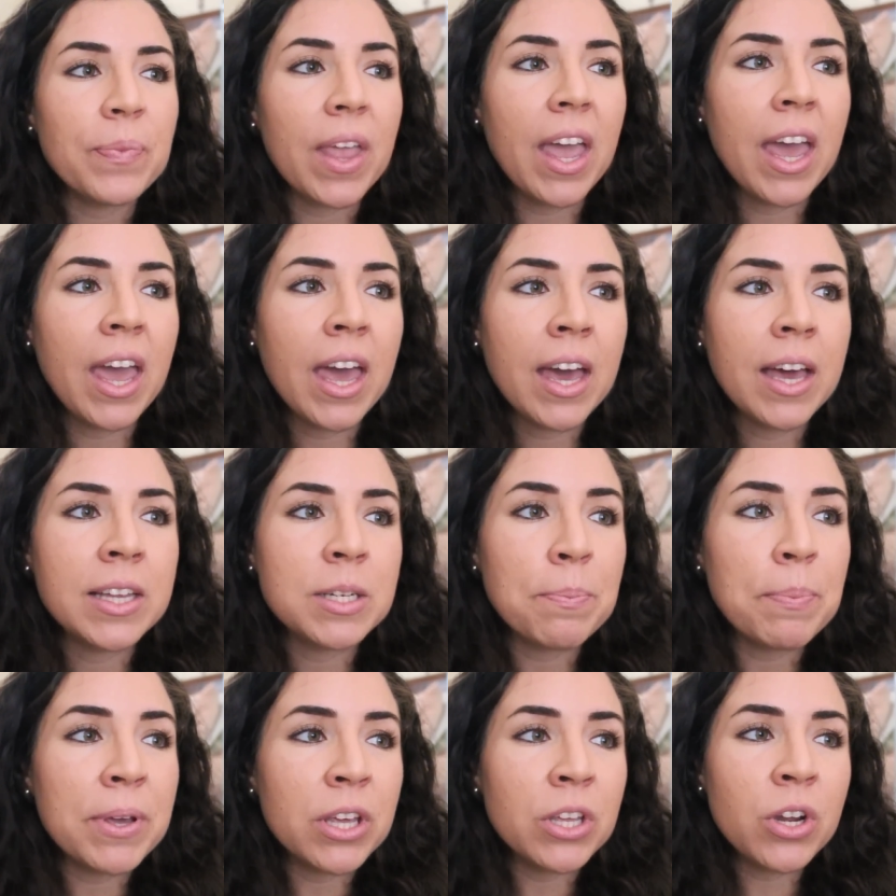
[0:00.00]

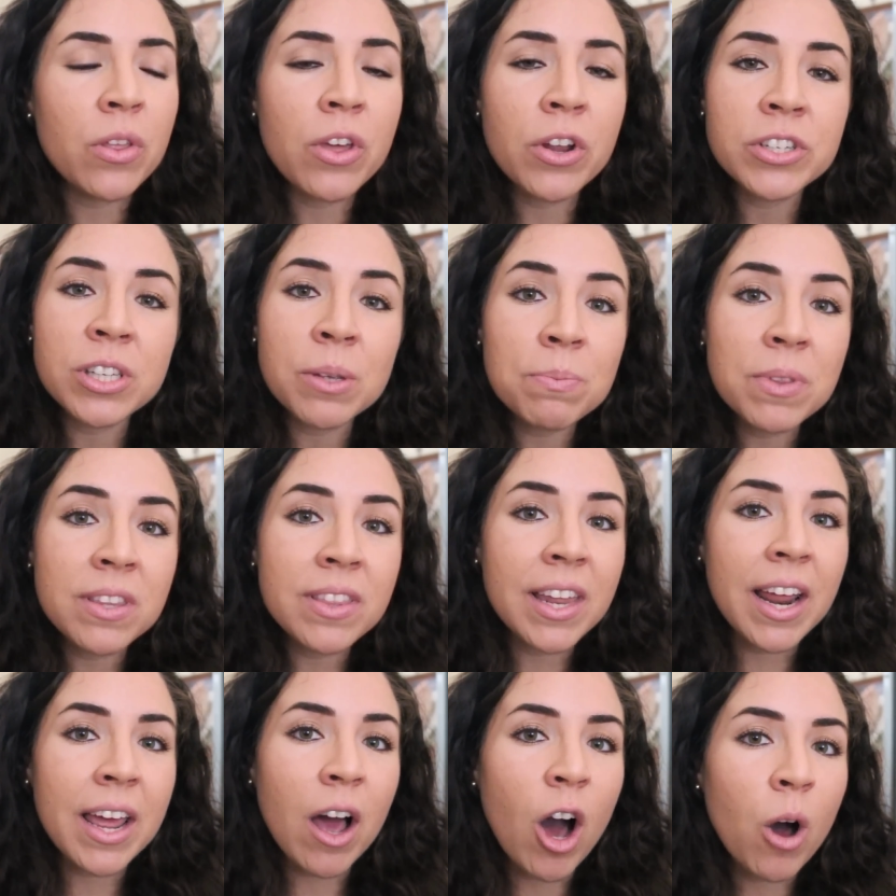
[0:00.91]
But you know, there's something
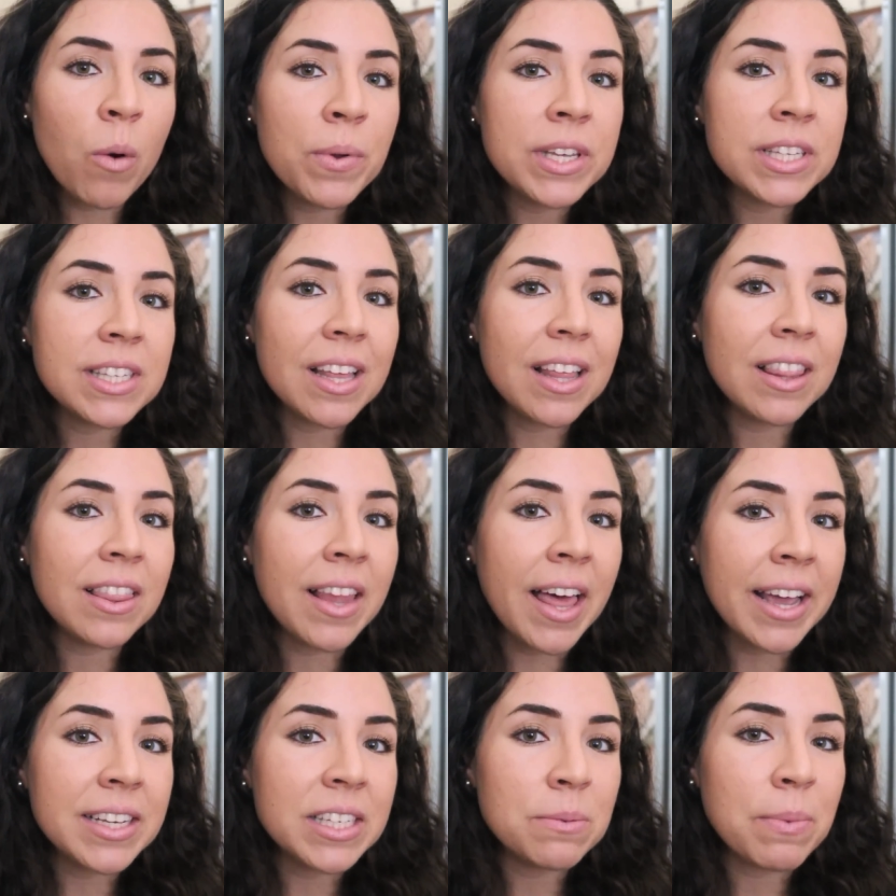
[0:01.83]
that I always
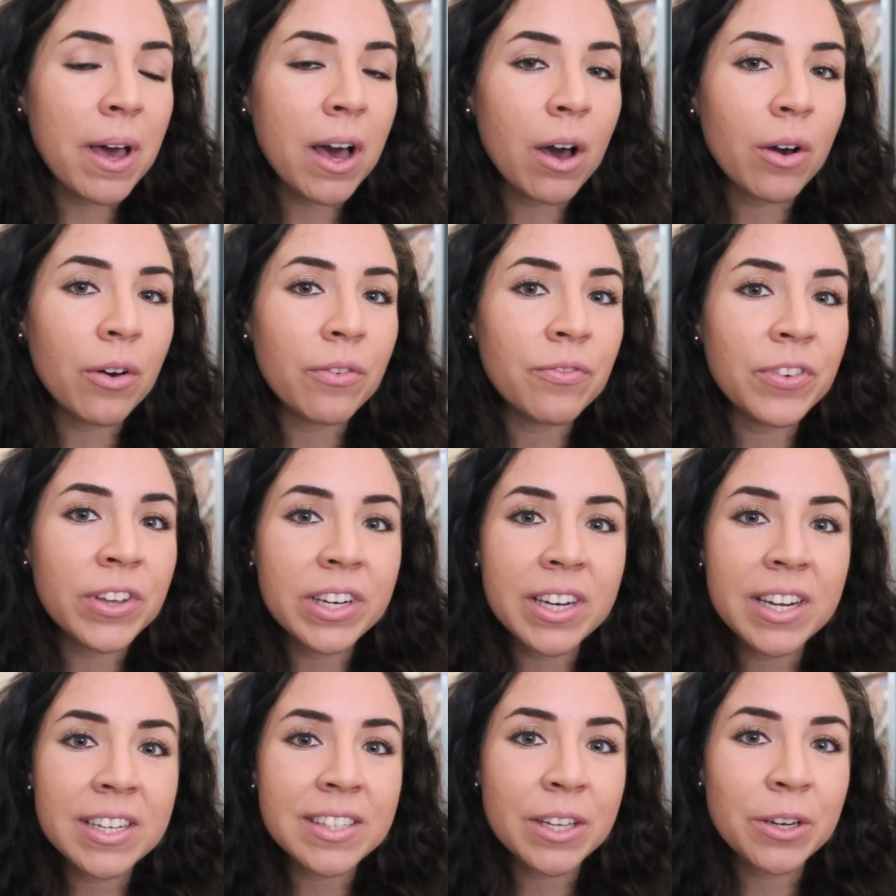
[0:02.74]
liked about
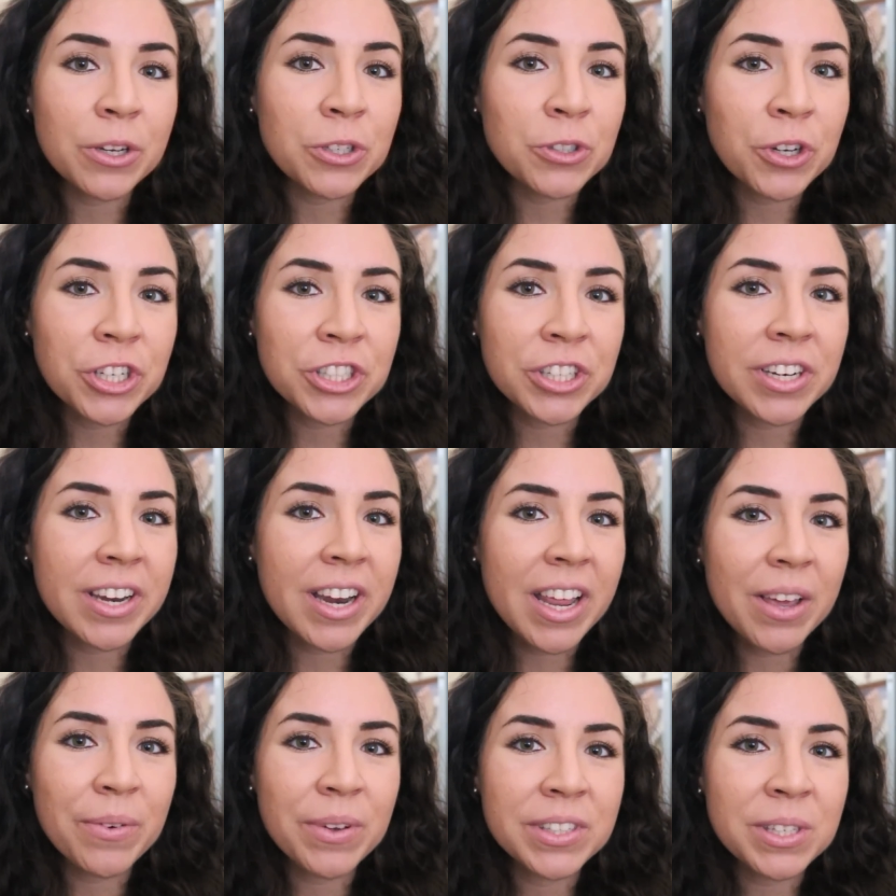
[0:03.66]
fitness and nutrition,
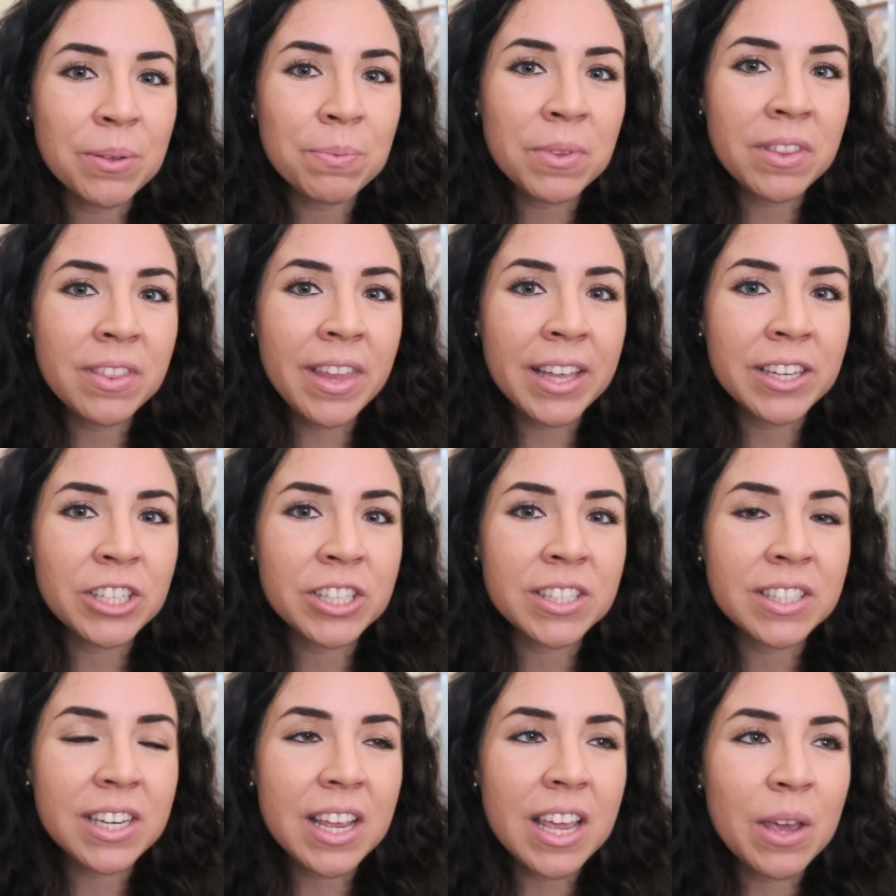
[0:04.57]
and it was something that
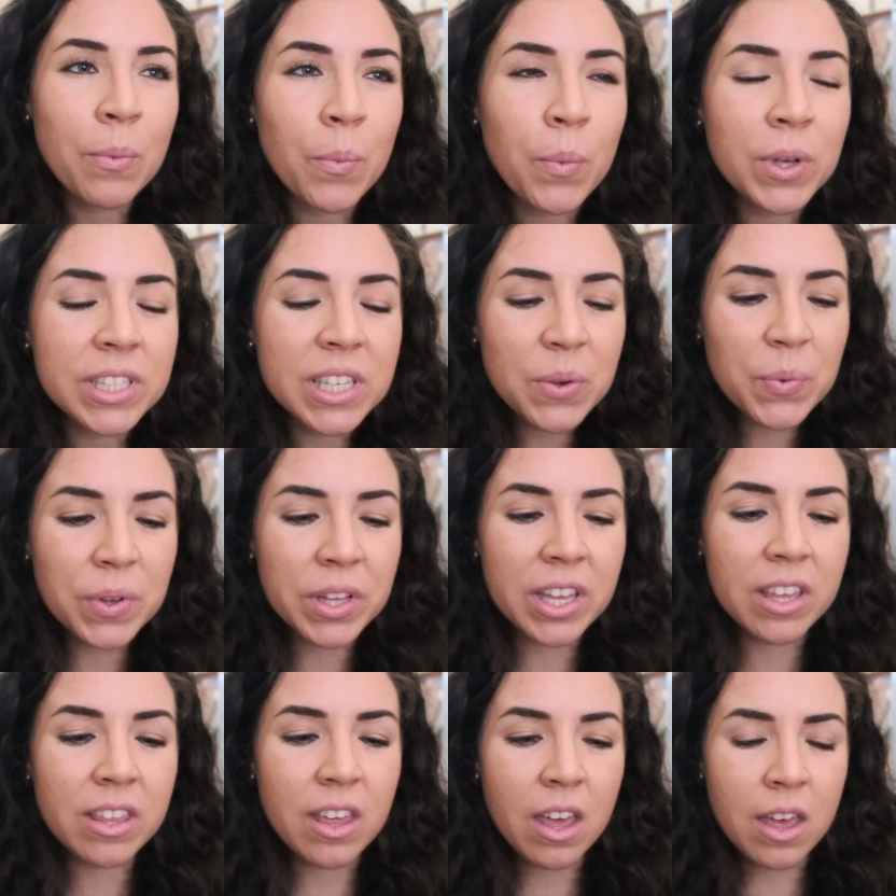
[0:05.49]
it wasn't
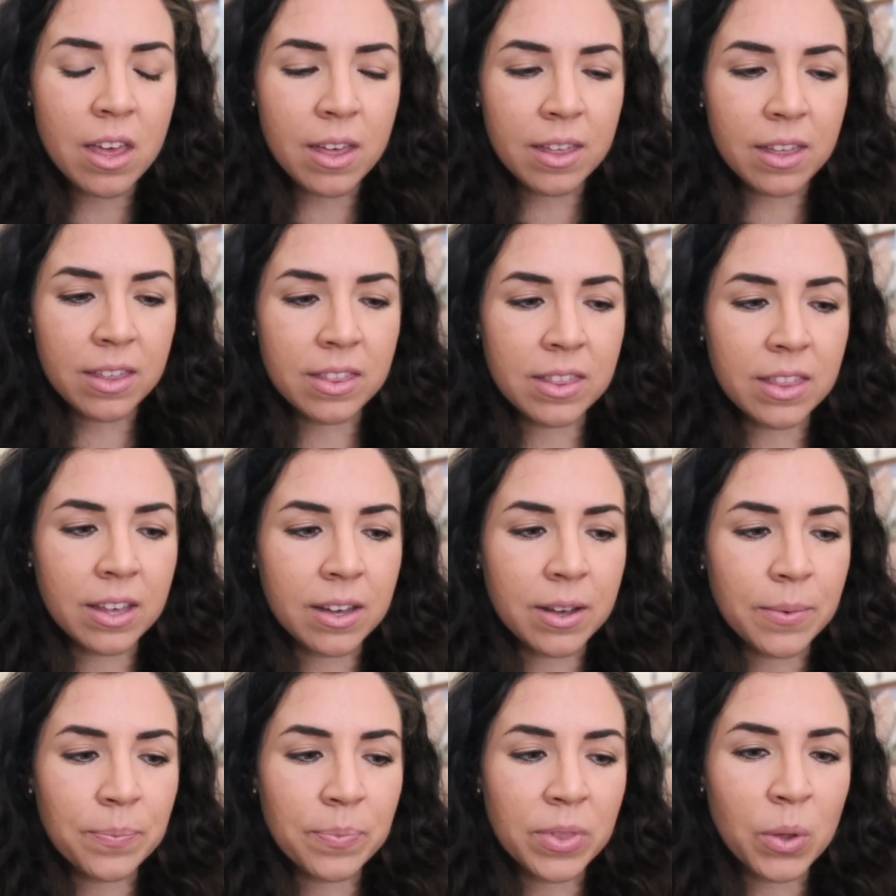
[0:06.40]
really
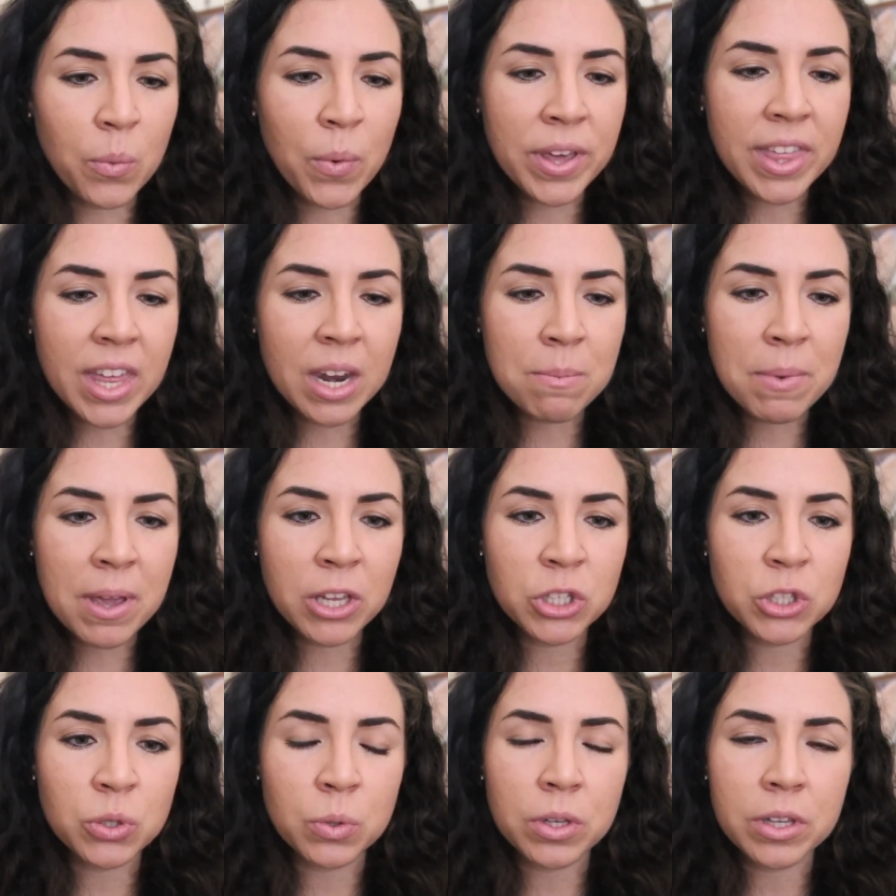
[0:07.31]
the way that it
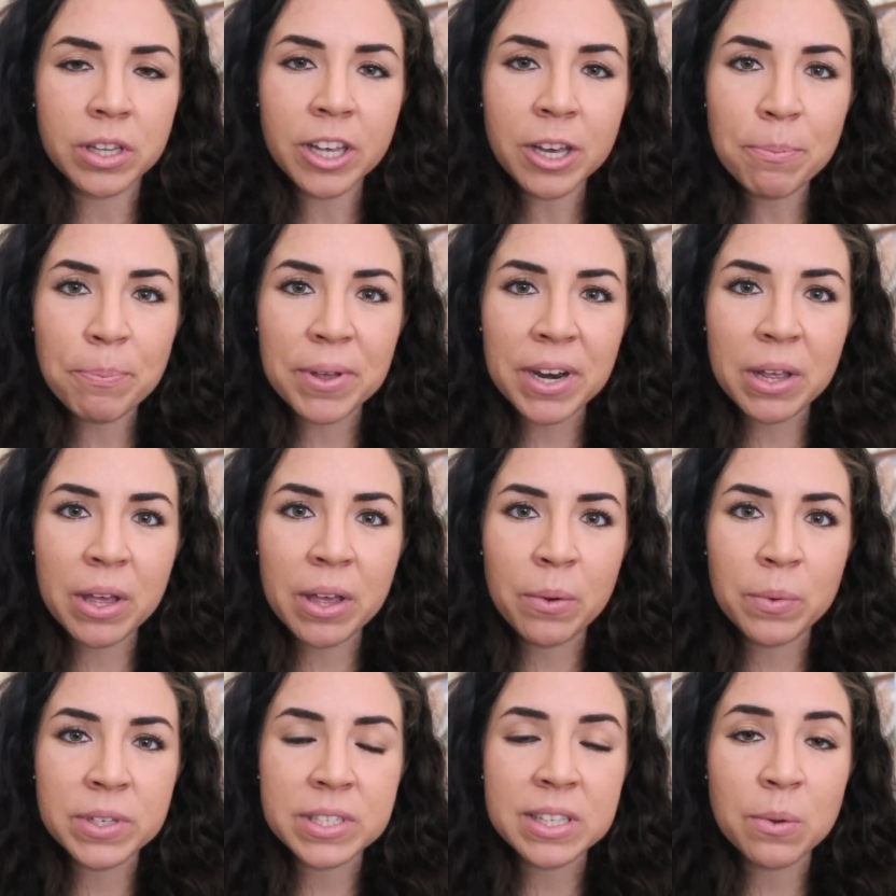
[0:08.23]
made you look, but
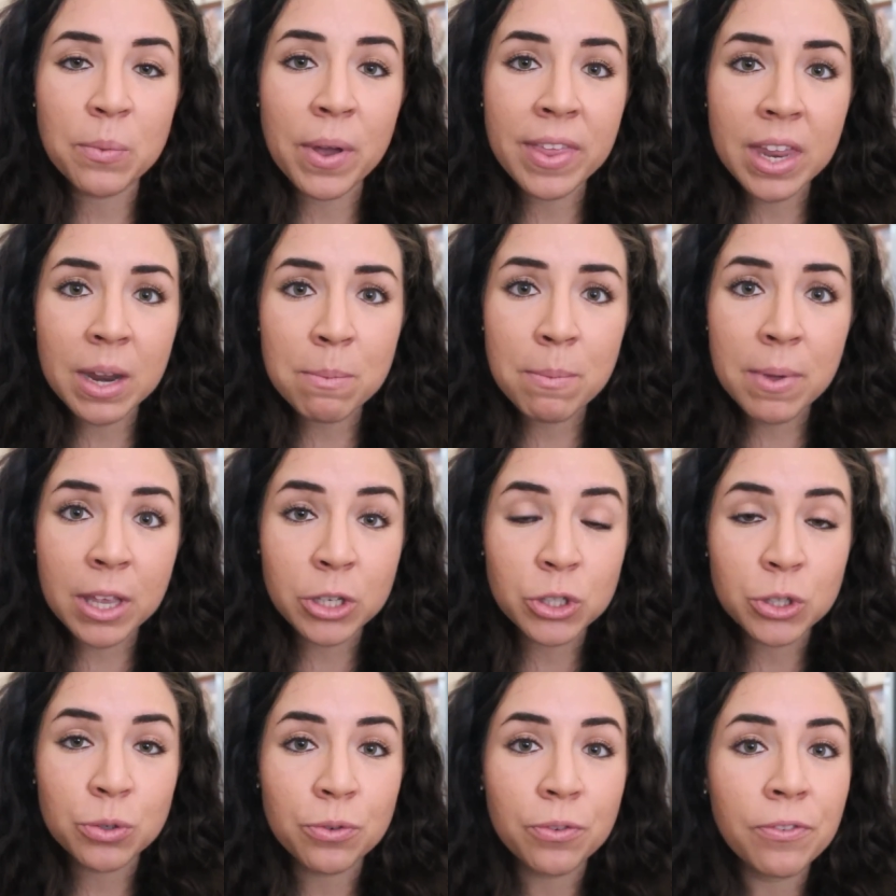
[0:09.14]
it was the way that it
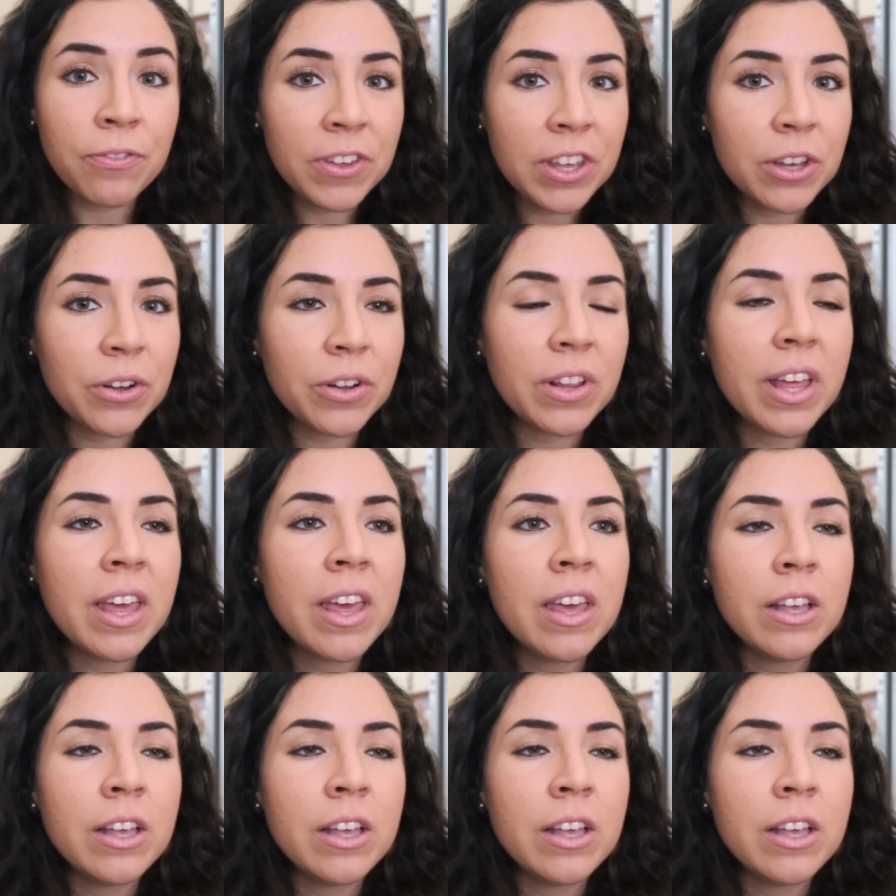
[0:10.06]
made you feel.